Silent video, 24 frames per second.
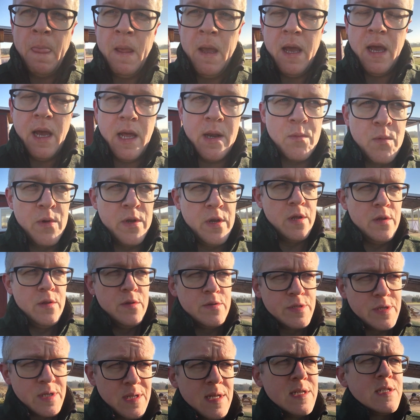And when you're
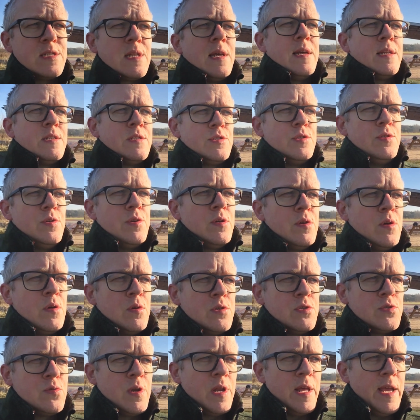using this lens, you can go
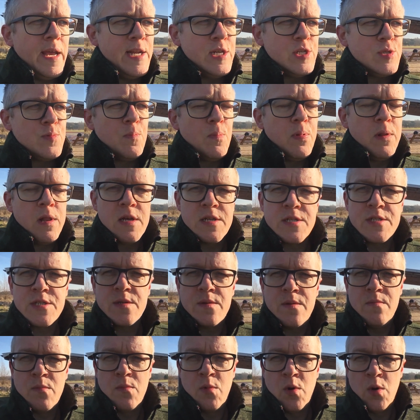into an H Plus
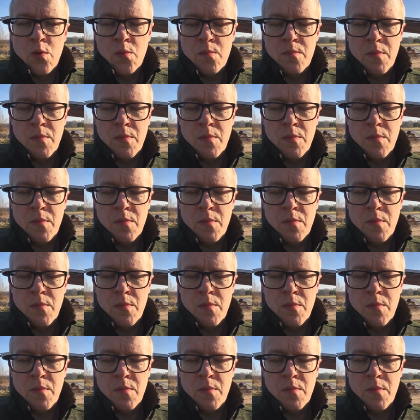mode,